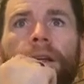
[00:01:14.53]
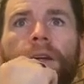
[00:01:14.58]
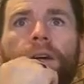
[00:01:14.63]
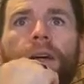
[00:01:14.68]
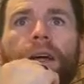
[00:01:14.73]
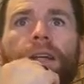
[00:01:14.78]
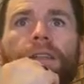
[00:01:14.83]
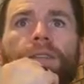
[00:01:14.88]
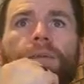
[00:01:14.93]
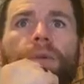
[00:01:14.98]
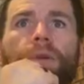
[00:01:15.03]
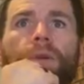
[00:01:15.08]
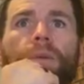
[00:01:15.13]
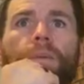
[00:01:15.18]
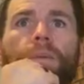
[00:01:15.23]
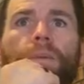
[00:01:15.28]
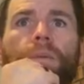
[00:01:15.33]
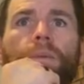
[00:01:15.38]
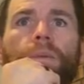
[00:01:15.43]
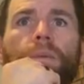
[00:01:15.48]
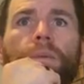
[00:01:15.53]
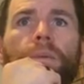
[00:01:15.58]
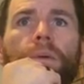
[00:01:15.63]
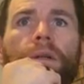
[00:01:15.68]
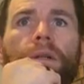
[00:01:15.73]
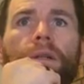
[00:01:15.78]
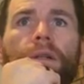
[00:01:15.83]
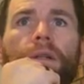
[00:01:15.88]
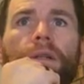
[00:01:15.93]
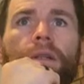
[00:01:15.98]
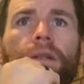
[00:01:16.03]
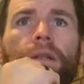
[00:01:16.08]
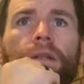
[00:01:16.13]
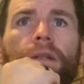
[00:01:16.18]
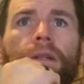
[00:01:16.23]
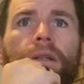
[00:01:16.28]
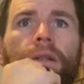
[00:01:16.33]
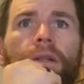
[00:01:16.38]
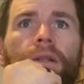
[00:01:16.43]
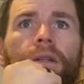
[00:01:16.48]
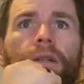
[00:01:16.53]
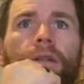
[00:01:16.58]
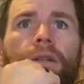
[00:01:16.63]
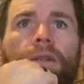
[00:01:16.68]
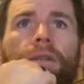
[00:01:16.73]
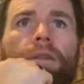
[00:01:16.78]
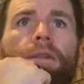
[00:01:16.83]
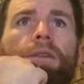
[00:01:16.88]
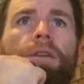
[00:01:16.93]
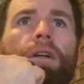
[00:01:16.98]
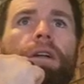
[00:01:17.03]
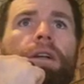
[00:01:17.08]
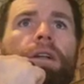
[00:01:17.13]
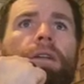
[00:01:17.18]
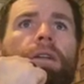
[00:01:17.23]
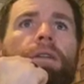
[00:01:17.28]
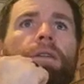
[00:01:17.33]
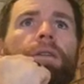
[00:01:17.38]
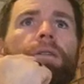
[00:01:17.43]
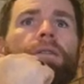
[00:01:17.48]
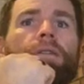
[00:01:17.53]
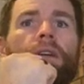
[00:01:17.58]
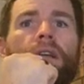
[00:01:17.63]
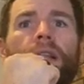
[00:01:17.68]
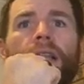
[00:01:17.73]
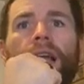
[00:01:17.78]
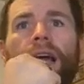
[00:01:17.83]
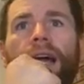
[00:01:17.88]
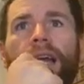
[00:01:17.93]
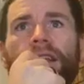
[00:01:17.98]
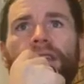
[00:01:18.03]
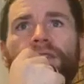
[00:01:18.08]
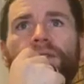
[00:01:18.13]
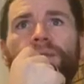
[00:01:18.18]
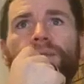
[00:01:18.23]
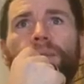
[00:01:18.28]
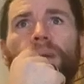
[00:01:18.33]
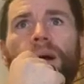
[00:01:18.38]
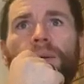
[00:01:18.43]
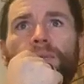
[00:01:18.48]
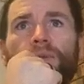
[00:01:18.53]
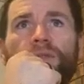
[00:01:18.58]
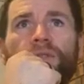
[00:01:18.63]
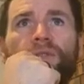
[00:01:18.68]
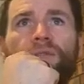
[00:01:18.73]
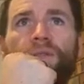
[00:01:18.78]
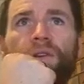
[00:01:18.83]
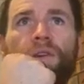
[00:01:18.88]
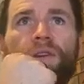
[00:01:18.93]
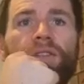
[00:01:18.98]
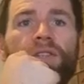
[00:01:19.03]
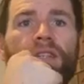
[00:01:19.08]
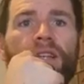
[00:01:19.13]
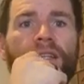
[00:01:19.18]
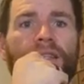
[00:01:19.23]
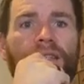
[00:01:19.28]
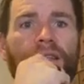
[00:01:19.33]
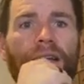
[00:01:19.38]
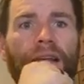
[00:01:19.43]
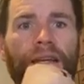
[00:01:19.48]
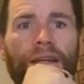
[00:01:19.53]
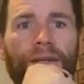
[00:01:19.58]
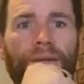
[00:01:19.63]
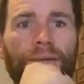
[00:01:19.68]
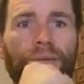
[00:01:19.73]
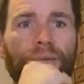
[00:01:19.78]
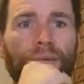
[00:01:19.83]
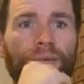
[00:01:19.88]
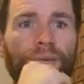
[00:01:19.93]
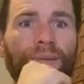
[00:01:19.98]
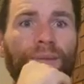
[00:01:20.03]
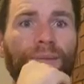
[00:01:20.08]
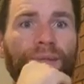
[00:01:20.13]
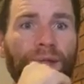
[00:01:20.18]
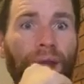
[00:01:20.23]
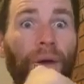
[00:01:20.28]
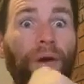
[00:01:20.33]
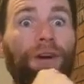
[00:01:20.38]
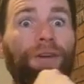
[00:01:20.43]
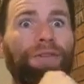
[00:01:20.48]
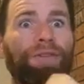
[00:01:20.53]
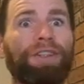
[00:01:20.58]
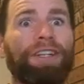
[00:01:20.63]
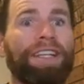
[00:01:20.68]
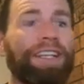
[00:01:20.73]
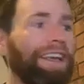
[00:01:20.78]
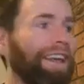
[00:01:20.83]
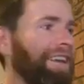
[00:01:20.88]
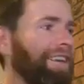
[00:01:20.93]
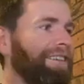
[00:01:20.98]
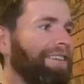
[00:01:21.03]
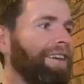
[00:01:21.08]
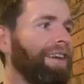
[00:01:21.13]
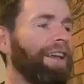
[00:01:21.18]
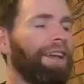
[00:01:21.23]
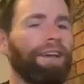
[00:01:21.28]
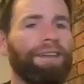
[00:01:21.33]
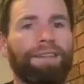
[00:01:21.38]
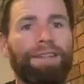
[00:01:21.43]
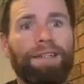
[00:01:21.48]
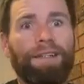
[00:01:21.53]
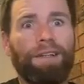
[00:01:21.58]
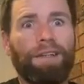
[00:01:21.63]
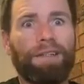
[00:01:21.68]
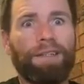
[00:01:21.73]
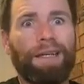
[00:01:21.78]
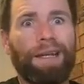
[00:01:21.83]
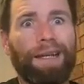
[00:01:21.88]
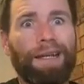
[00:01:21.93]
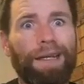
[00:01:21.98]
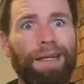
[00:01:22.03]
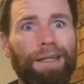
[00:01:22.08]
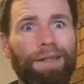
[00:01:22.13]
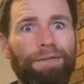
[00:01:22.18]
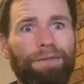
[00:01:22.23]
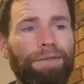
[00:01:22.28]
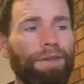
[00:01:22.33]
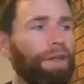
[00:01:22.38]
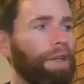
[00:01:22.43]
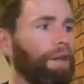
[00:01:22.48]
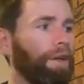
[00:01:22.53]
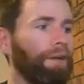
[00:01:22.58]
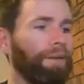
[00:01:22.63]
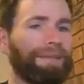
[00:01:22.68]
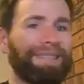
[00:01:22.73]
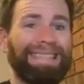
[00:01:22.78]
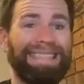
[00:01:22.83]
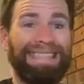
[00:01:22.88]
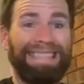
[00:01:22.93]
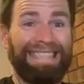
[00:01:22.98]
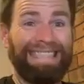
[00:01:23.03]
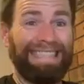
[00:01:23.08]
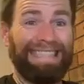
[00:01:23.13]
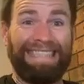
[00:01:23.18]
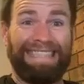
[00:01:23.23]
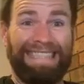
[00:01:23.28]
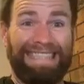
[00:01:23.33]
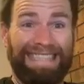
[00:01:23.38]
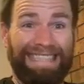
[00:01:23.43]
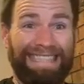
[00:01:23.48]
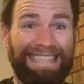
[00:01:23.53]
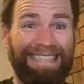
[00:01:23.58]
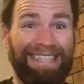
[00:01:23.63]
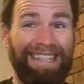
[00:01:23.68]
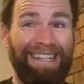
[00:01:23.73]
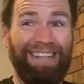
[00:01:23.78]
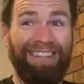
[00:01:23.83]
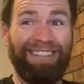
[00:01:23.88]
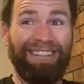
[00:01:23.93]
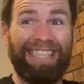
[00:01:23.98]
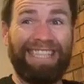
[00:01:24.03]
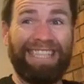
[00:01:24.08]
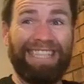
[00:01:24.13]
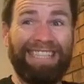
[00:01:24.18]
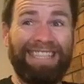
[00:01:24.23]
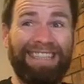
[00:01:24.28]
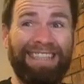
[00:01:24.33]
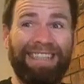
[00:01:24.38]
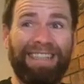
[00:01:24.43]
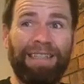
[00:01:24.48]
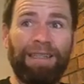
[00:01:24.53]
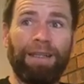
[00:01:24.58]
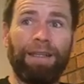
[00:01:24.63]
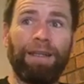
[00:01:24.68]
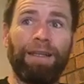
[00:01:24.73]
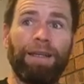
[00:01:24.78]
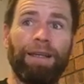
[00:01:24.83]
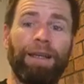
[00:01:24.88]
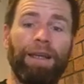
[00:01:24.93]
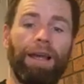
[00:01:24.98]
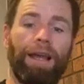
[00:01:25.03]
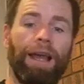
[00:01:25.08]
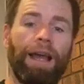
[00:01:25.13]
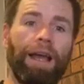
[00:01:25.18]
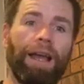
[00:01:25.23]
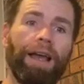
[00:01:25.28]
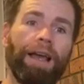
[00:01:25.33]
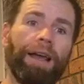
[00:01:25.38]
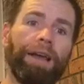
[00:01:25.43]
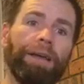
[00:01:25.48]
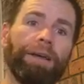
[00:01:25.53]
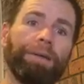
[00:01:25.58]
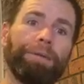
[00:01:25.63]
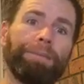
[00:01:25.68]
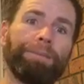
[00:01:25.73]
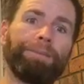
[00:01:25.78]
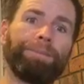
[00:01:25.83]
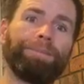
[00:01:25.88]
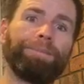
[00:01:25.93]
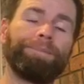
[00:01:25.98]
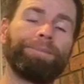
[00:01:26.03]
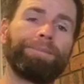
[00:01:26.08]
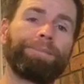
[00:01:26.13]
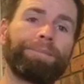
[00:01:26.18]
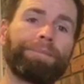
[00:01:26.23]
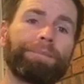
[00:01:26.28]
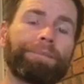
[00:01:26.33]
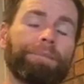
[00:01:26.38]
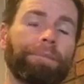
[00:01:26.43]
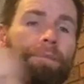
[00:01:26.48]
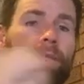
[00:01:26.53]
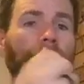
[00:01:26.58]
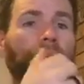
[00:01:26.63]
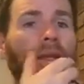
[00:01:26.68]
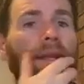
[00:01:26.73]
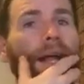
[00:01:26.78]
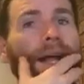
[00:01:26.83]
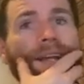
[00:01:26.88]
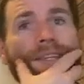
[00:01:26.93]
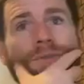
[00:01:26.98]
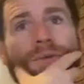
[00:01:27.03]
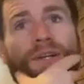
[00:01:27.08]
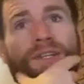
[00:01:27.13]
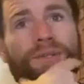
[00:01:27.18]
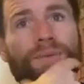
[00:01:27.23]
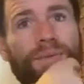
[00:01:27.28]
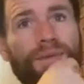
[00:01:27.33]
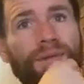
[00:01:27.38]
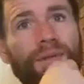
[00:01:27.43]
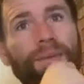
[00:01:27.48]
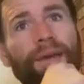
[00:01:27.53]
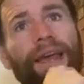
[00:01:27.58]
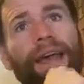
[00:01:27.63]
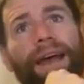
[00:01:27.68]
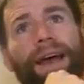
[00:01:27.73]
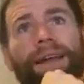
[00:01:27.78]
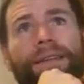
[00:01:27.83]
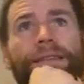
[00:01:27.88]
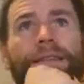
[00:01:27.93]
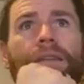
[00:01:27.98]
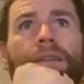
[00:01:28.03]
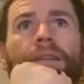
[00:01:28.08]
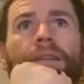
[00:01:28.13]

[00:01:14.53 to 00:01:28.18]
Alright, so we've got one. Alright, so Lana's one was first yesterday. I'll go over it again, seeing I deleted the video. Sorry. Lana's question was about,